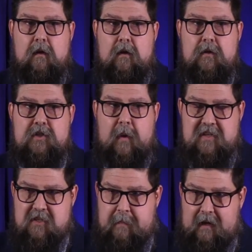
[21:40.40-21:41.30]
to a
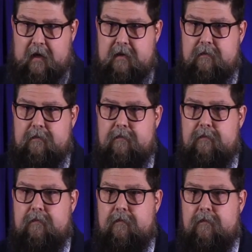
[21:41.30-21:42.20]
spirit
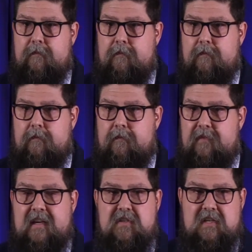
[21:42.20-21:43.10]

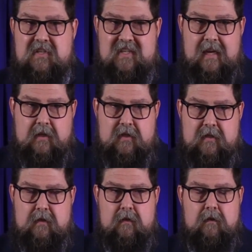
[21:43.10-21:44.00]
that is
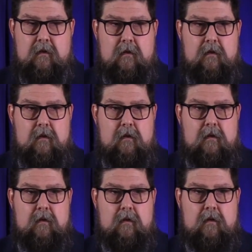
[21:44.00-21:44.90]
deceased
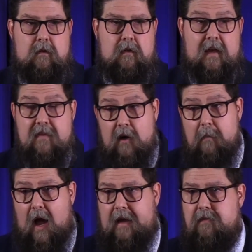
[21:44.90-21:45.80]
in their
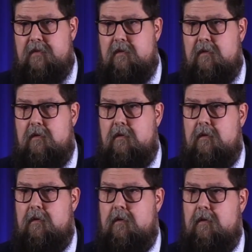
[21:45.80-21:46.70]
mind
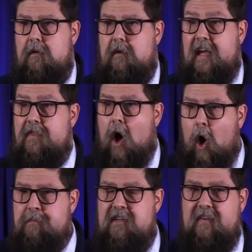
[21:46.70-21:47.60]
in the
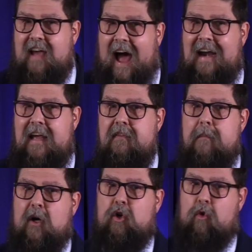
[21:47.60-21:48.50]
hopes of guiding
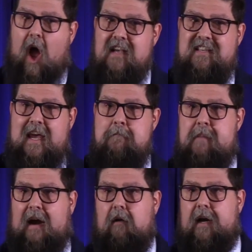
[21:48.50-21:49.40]
them across a
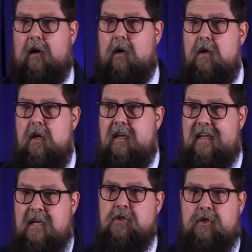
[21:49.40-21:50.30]
barrier
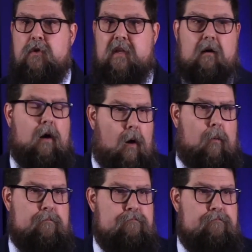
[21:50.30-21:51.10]
into their home.